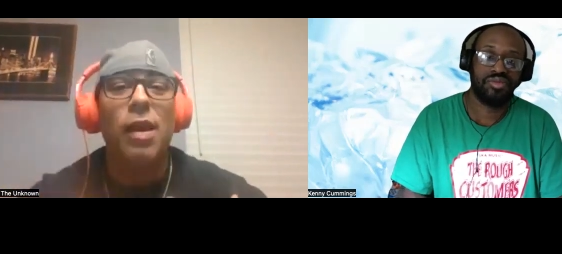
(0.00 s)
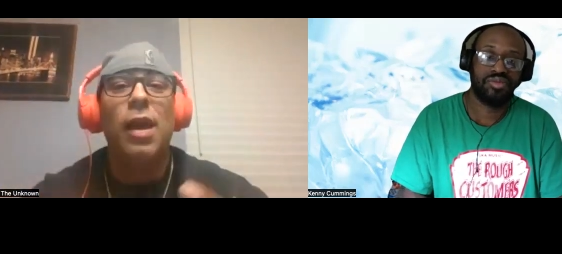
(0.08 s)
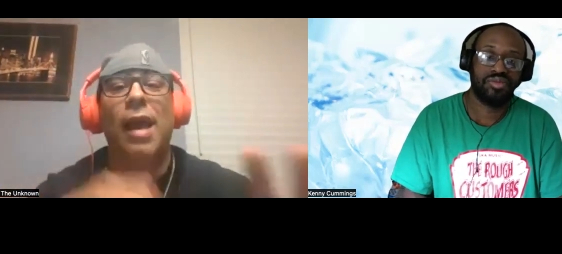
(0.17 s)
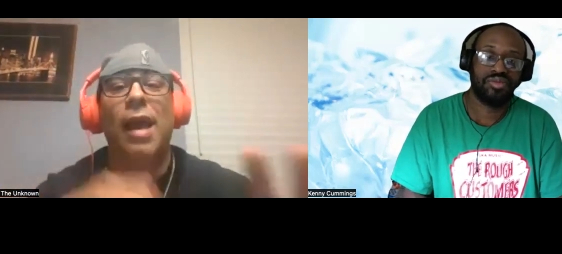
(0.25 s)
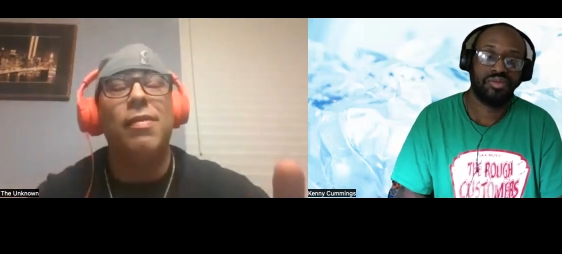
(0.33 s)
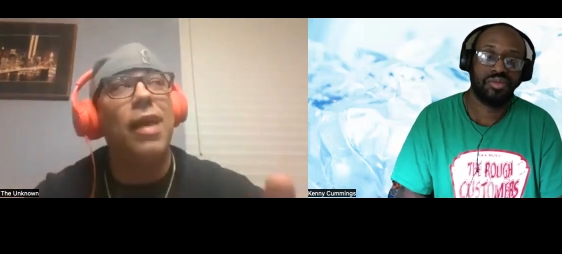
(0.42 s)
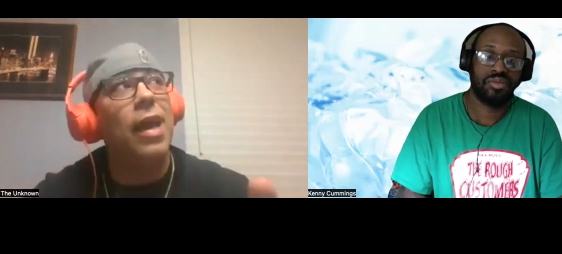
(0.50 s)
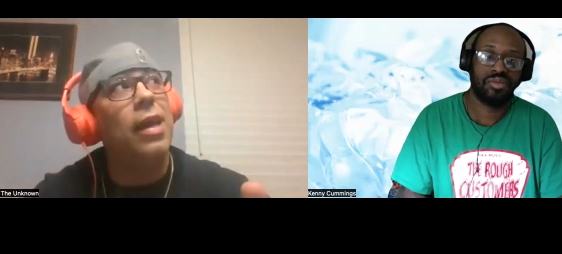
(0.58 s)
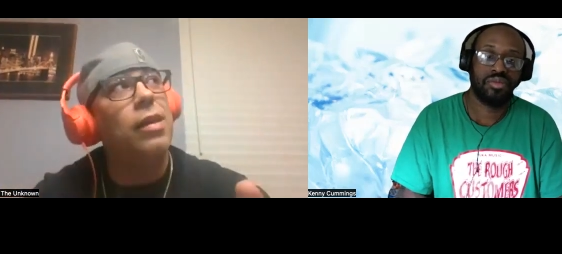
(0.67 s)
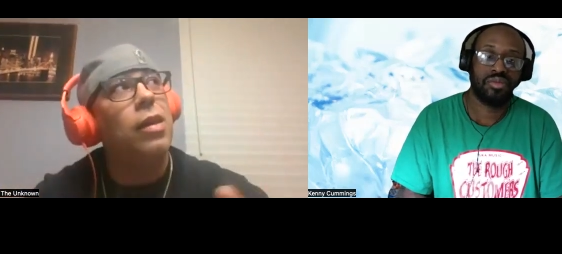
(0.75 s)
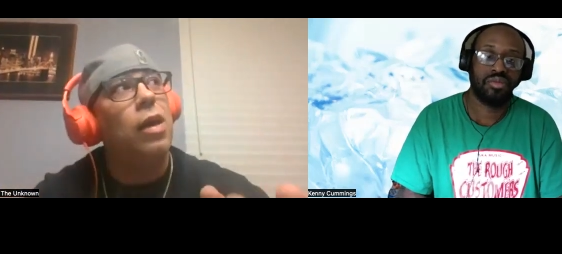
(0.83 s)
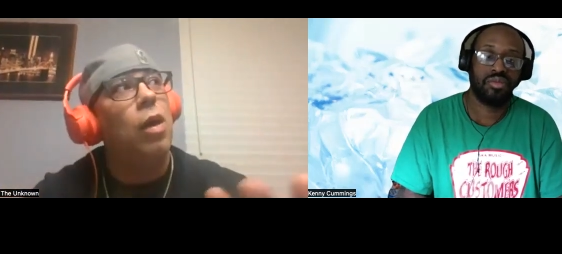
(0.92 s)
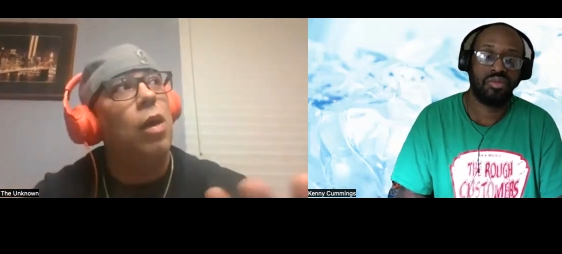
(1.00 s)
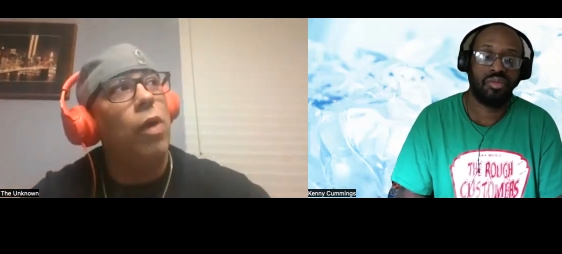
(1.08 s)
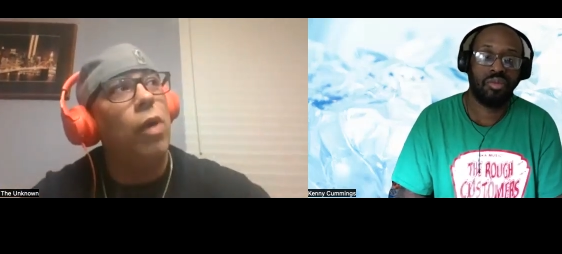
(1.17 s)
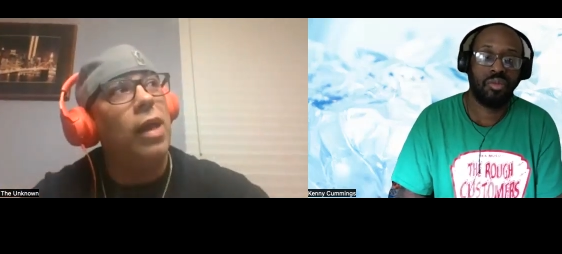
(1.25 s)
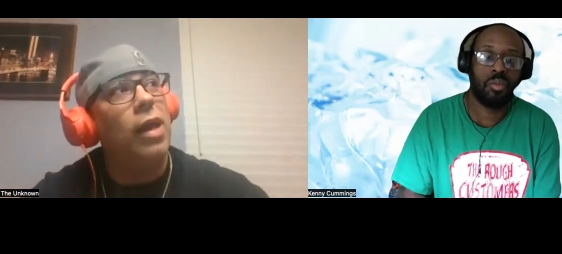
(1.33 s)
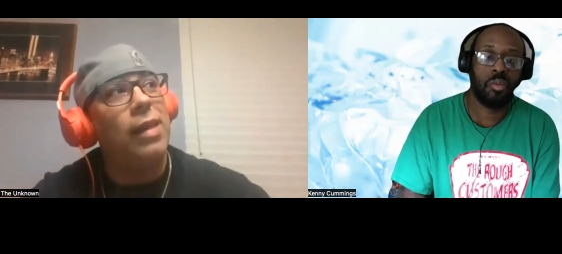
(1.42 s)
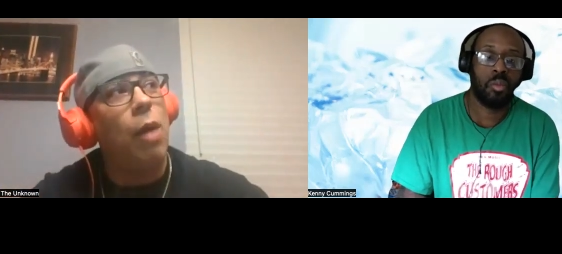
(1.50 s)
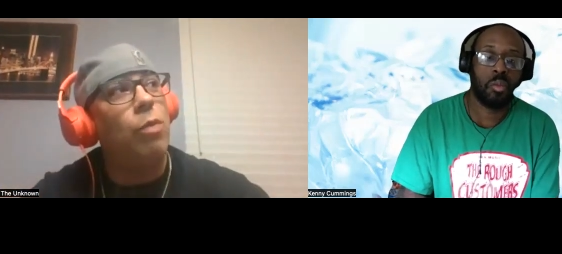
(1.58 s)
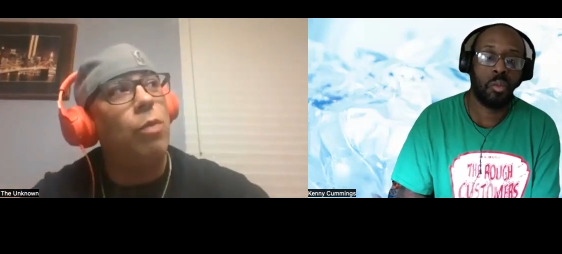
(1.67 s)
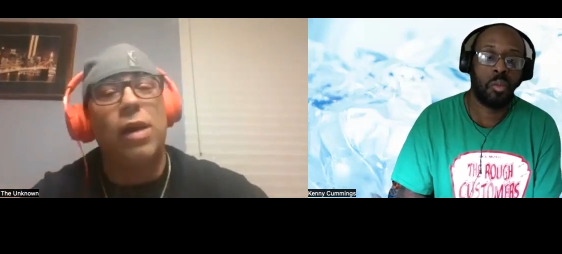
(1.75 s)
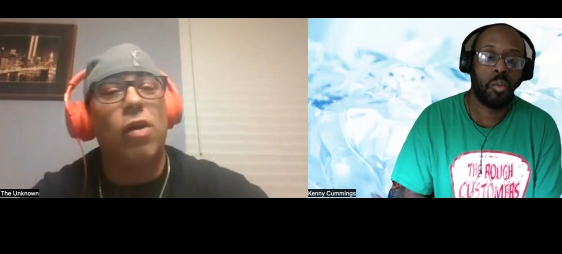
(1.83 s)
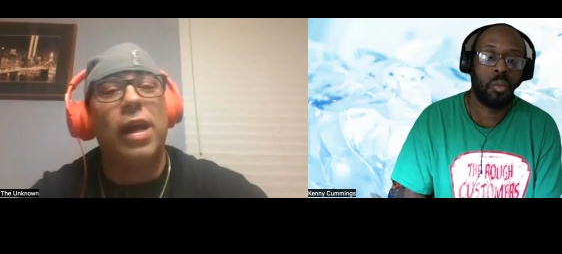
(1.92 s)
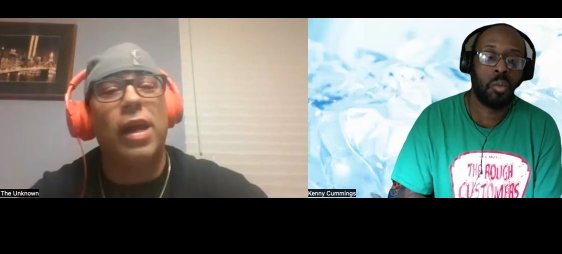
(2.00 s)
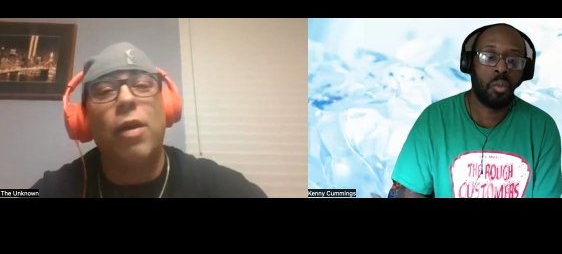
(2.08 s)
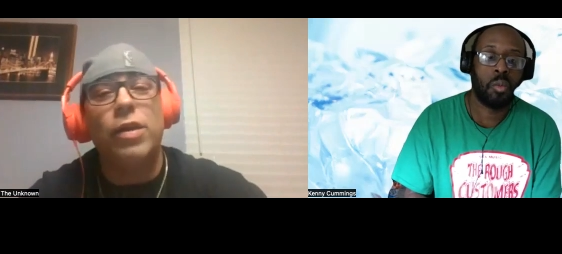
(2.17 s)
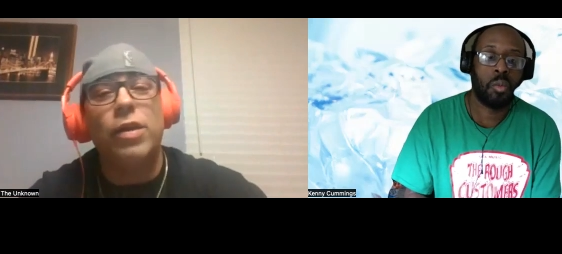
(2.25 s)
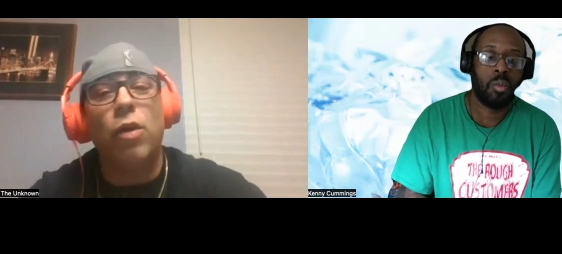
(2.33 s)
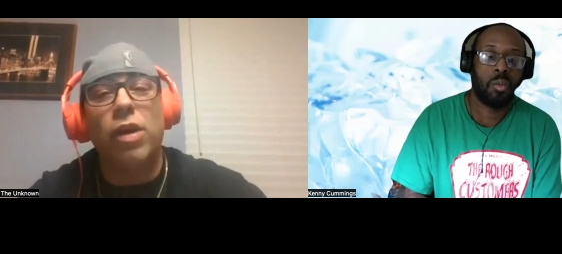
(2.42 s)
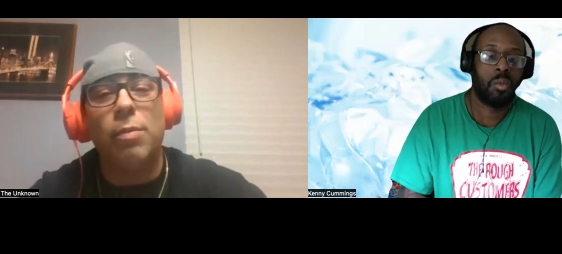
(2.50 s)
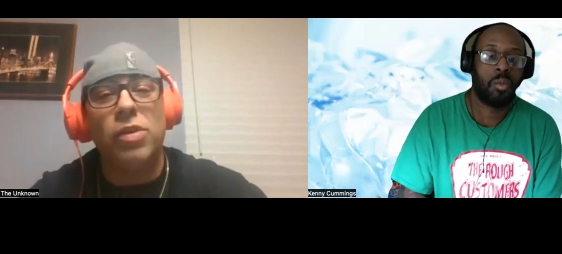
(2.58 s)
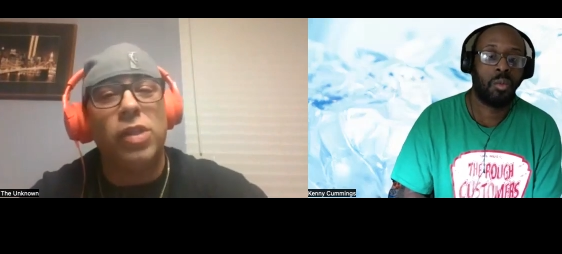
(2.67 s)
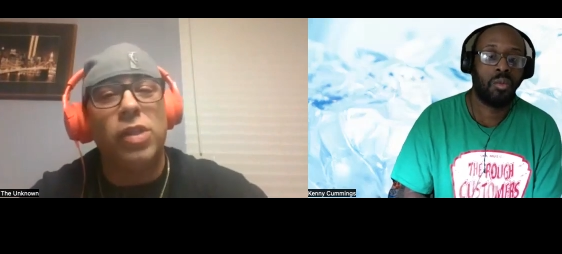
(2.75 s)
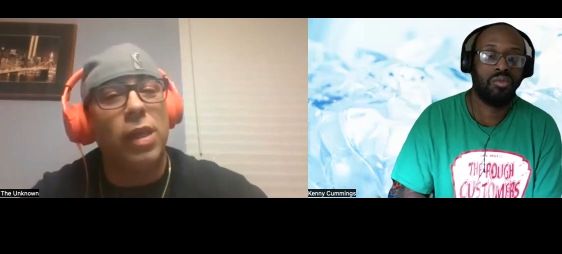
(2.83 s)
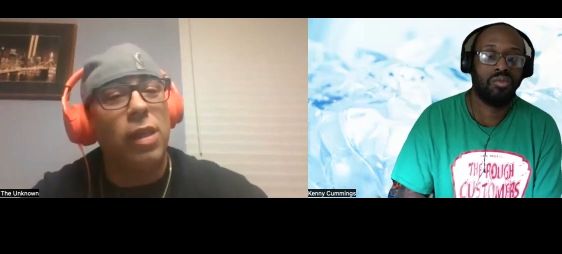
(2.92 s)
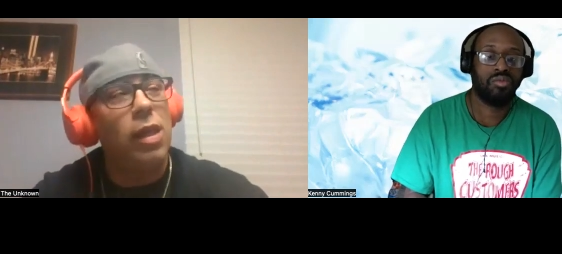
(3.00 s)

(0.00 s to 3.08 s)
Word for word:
Speaker 1: and then when that was like on a karaoke machine